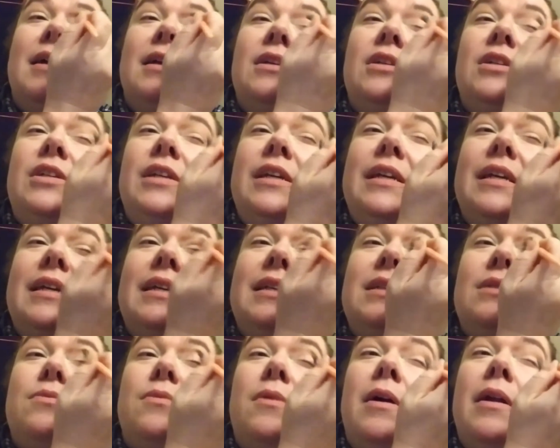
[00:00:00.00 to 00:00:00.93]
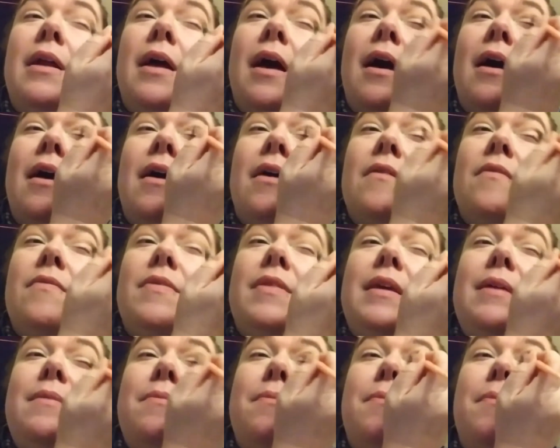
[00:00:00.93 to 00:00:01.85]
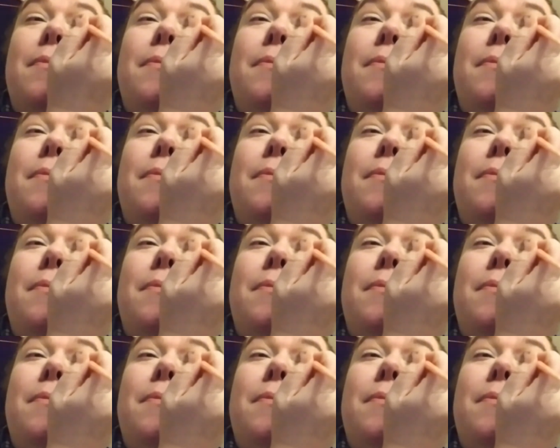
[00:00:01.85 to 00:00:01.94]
She is one of the